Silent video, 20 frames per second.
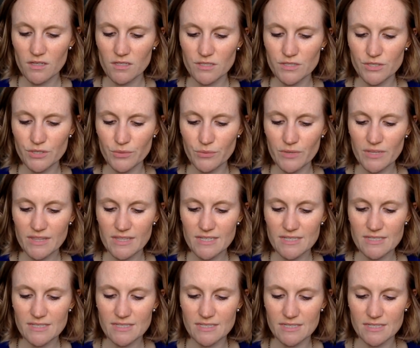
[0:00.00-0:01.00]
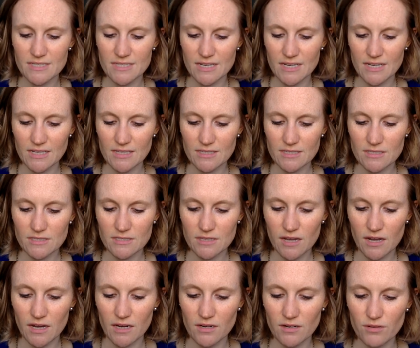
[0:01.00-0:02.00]
So with these sticks,
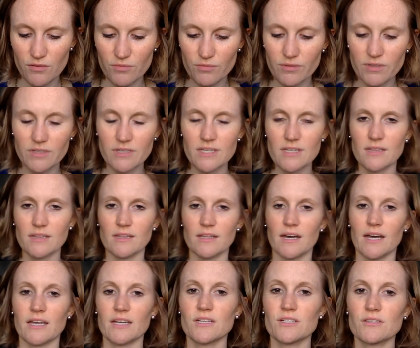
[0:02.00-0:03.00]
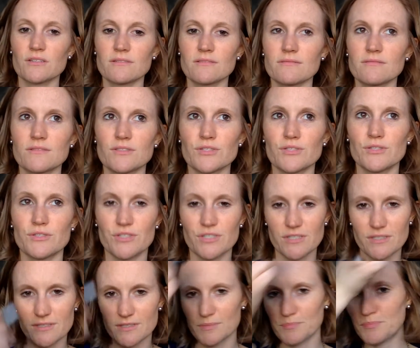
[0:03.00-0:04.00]
I don't really like to
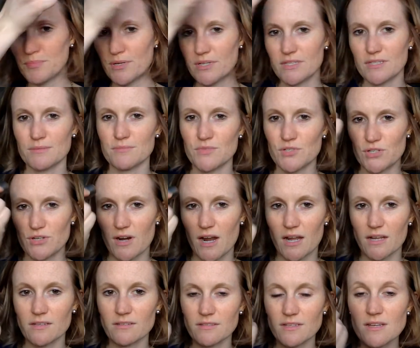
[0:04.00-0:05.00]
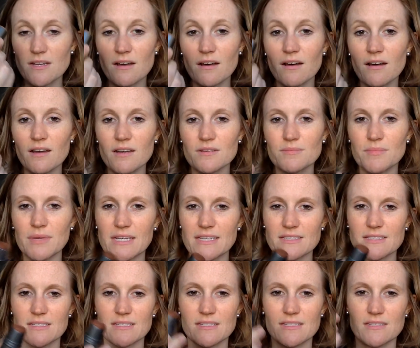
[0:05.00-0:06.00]
just put them directly on
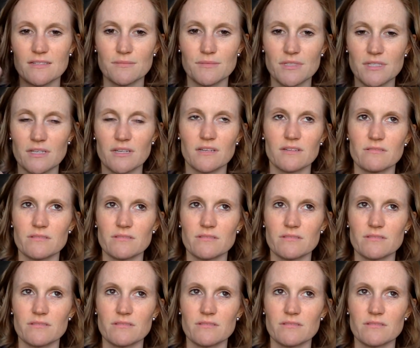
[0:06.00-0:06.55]
because it seems like